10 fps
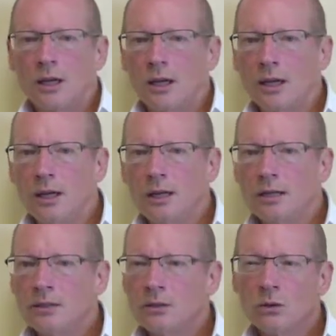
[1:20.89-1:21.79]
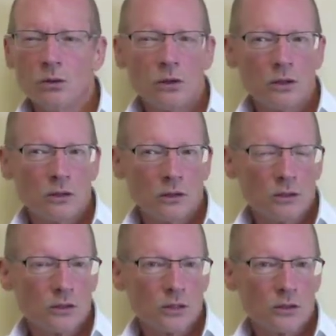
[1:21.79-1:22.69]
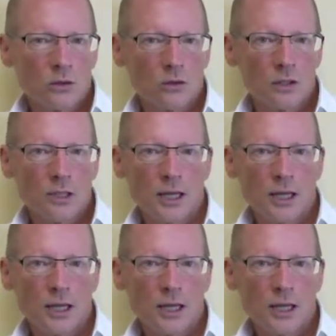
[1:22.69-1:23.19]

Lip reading: and is no longer storing